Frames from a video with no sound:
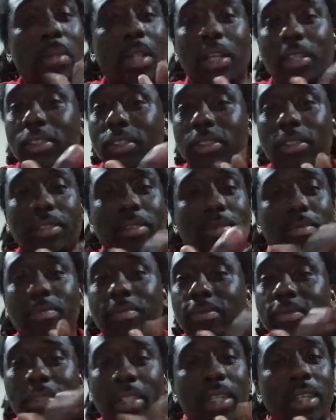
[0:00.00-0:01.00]
bless you.
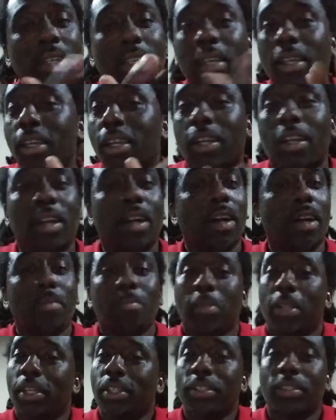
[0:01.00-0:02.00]

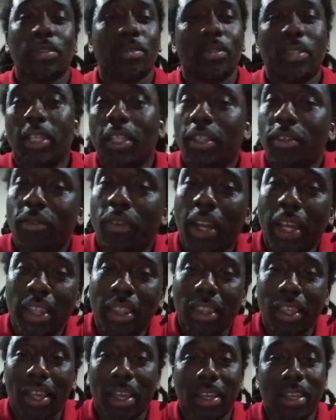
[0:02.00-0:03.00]
God bless you, you did the right
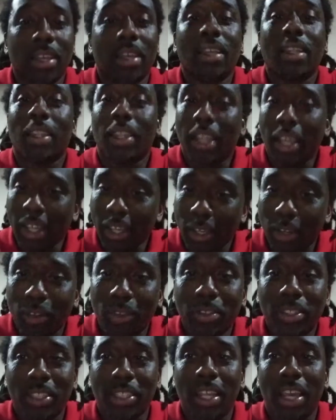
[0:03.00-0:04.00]
thing. Let
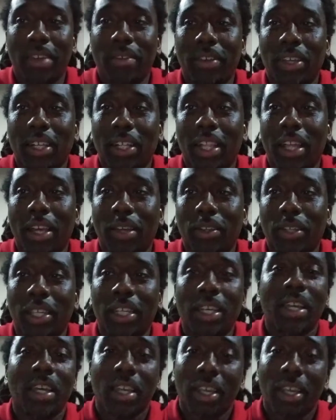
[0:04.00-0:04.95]
go of Jadeveon Clowney.